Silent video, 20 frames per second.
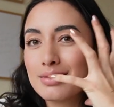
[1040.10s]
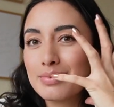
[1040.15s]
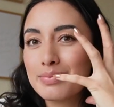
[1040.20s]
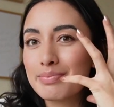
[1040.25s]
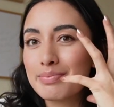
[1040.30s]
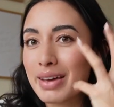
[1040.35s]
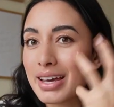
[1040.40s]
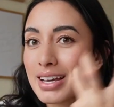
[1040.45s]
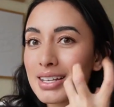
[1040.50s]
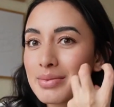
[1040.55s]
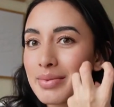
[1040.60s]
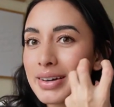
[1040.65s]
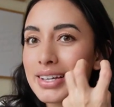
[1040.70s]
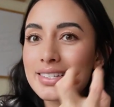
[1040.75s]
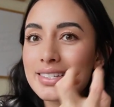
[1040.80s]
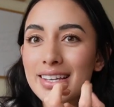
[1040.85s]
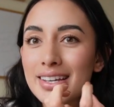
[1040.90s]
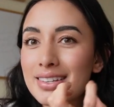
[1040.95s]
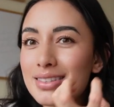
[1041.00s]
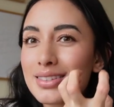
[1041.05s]
makes my
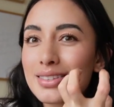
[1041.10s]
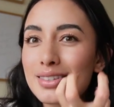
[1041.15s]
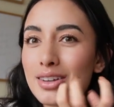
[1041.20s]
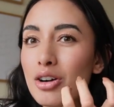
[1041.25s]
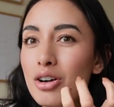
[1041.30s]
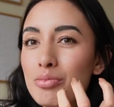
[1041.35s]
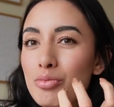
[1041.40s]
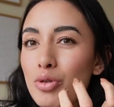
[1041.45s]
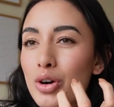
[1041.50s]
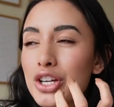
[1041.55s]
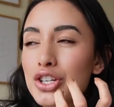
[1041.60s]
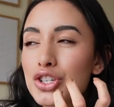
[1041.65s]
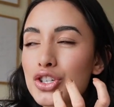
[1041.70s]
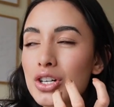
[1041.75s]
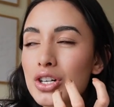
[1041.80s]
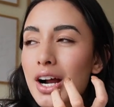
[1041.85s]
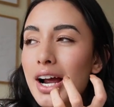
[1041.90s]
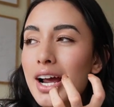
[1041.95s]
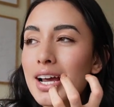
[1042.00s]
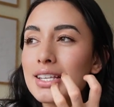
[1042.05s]
skin so
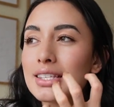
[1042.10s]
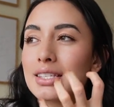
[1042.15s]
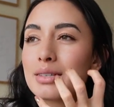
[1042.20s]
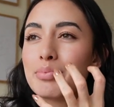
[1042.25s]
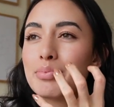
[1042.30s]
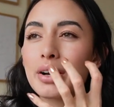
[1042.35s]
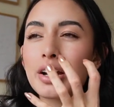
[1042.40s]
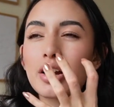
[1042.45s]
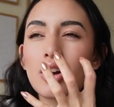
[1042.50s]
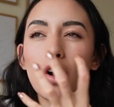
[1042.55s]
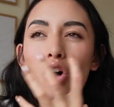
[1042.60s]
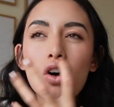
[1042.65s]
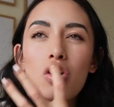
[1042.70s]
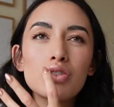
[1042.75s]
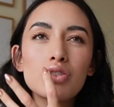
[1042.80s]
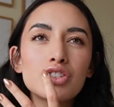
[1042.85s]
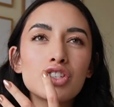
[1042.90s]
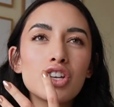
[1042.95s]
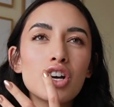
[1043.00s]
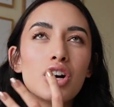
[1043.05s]
moisturized, but it
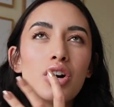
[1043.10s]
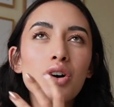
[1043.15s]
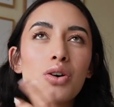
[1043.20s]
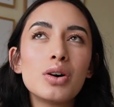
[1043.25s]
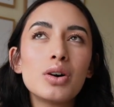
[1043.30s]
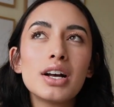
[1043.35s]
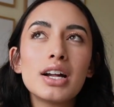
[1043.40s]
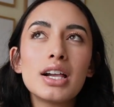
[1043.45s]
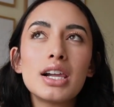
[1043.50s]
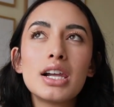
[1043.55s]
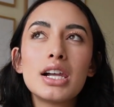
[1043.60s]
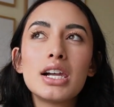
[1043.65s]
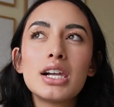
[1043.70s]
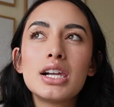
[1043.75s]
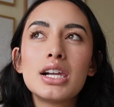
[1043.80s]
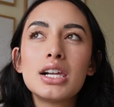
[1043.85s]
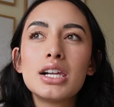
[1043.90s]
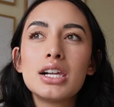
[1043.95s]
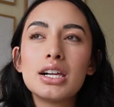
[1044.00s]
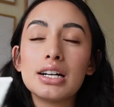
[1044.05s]
also
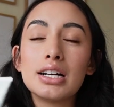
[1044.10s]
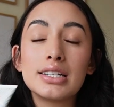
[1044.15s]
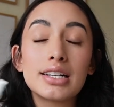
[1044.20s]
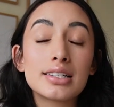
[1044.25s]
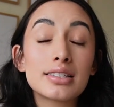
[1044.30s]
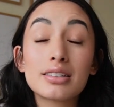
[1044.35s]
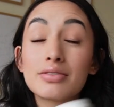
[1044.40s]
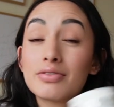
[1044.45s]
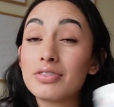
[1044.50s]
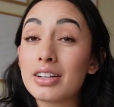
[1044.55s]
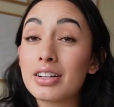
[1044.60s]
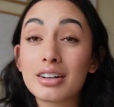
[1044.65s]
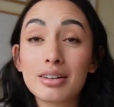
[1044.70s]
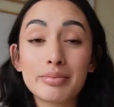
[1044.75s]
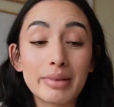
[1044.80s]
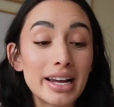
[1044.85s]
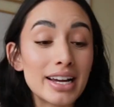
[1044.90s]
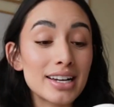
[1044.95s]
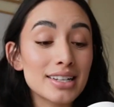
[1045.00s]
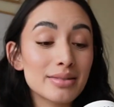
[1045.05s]
doesn't flare up
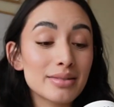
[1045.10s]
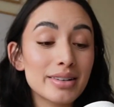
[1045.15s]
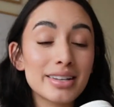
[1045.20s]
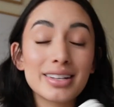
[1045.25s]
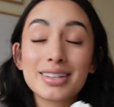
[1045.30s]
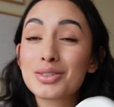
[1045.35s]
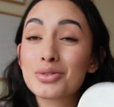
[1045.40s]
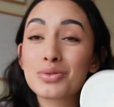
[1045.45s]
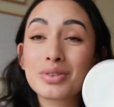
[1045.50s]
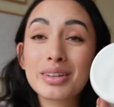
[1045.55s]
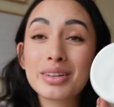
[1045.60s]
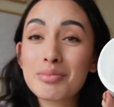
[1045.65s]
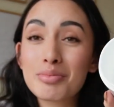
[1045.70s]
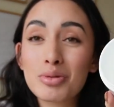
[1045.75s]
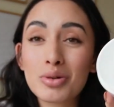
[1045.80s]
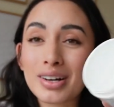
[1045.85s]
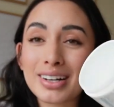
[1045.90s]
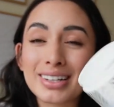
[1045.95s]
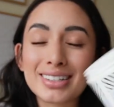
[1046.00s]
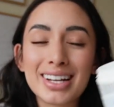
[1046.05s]
my eczema, that's really
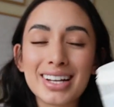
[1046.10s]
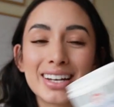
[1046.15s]
important.